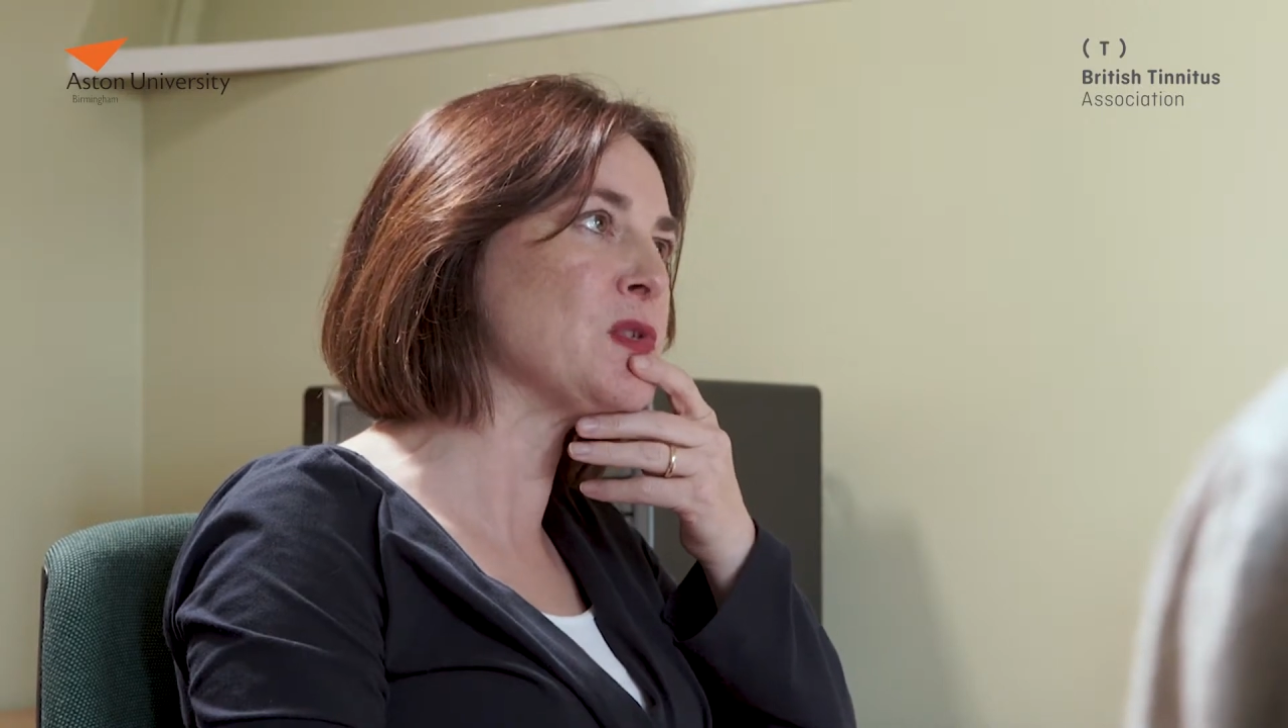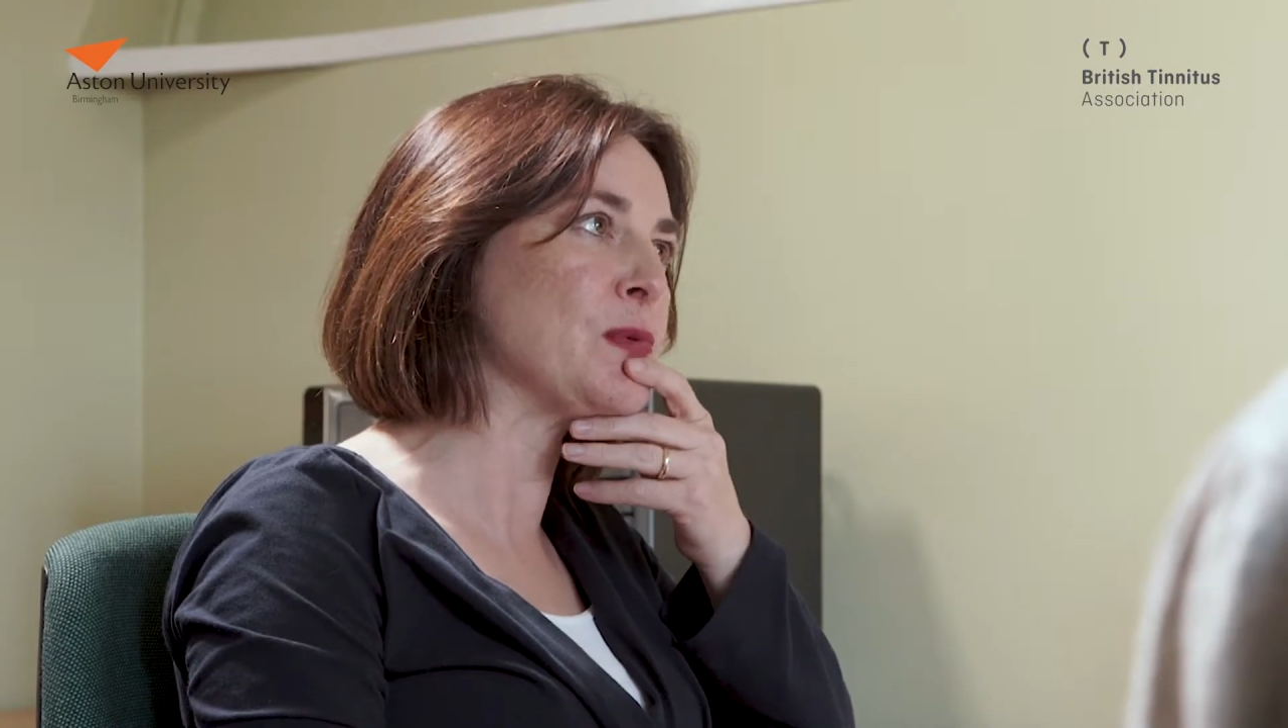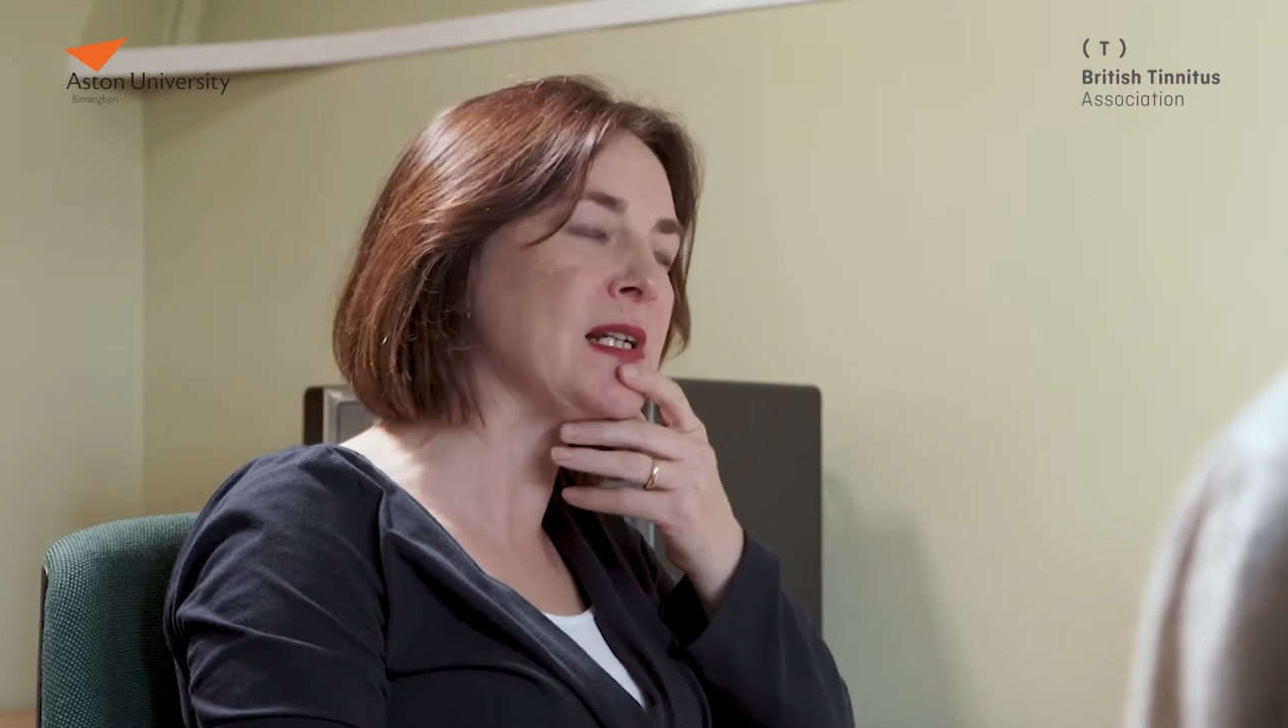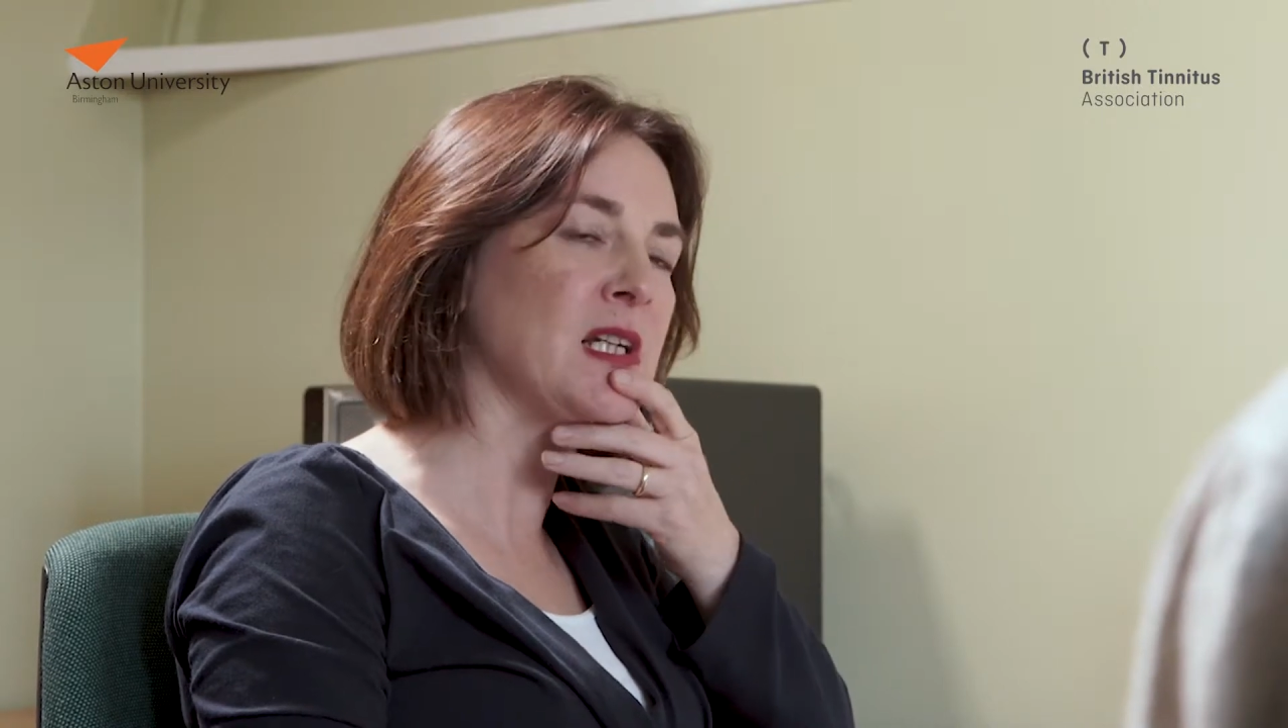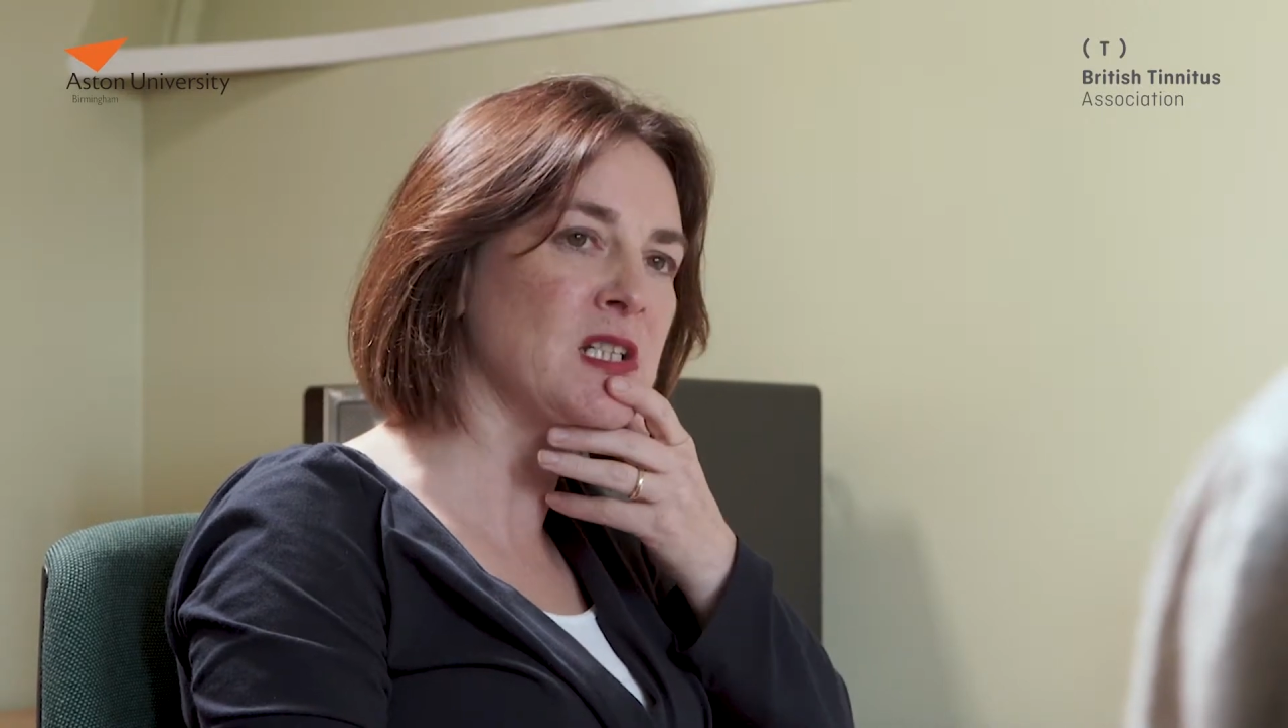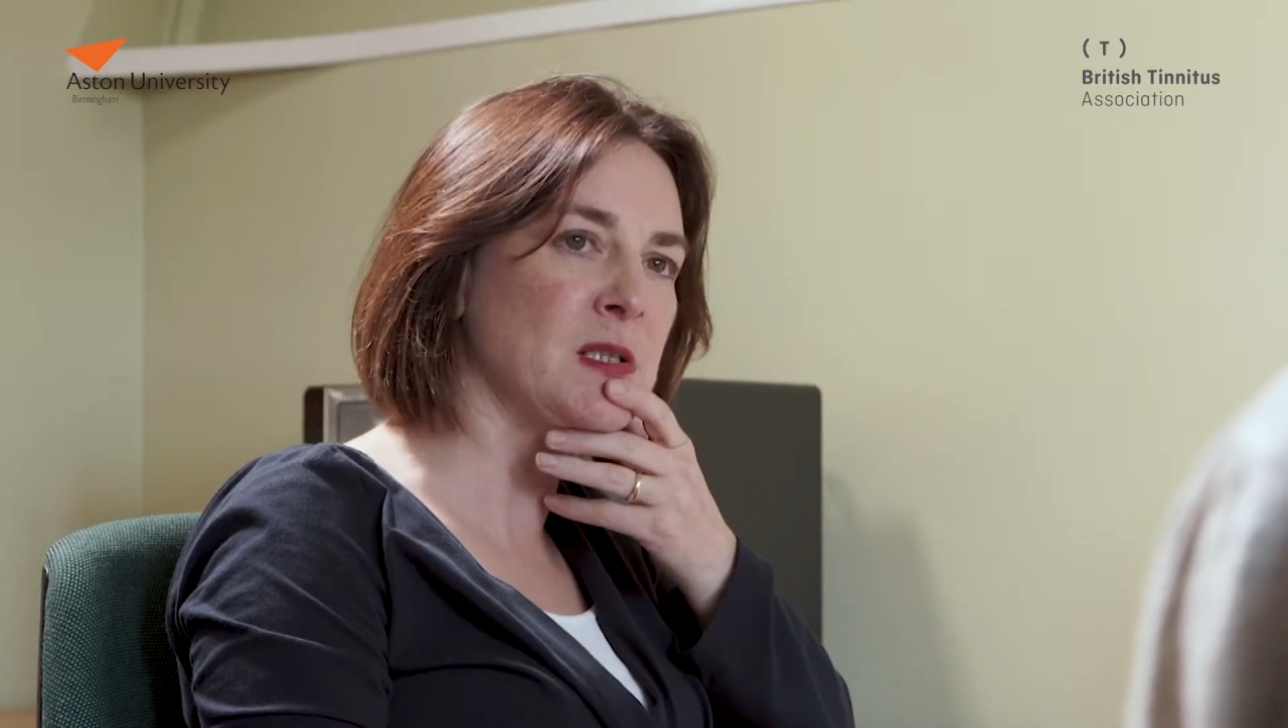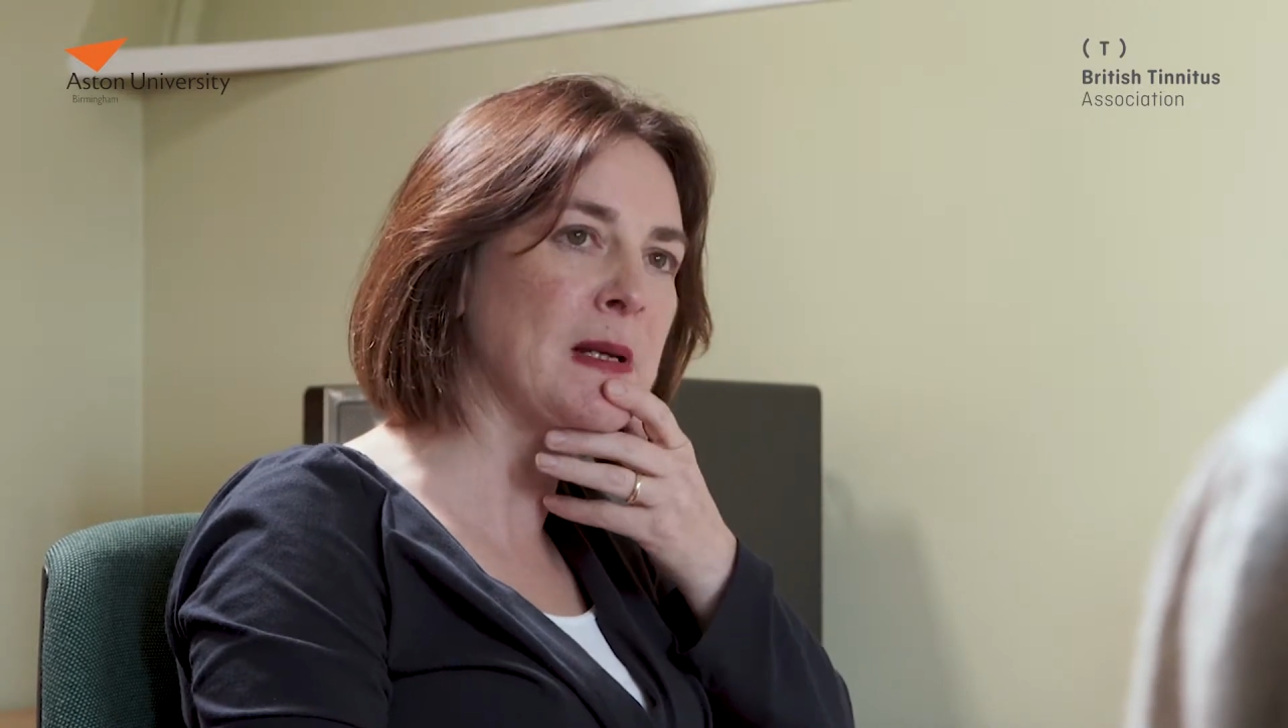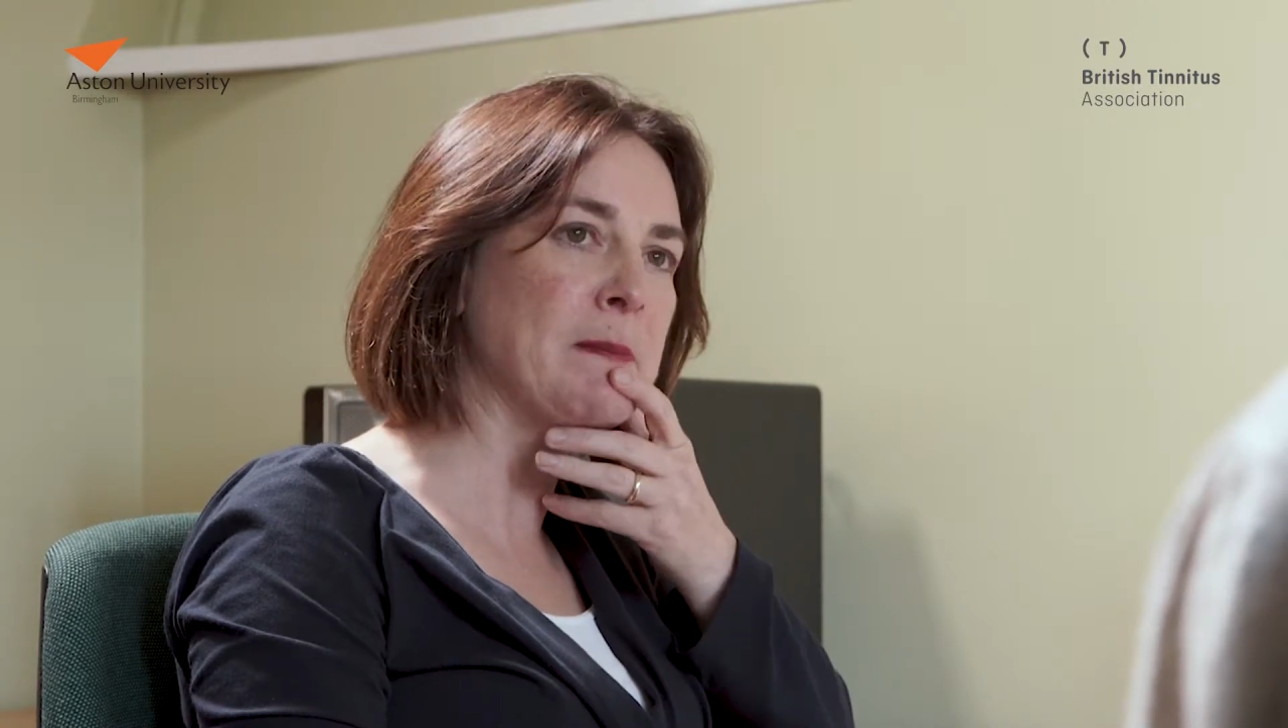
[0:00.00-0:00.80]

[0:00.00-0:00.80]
is really going to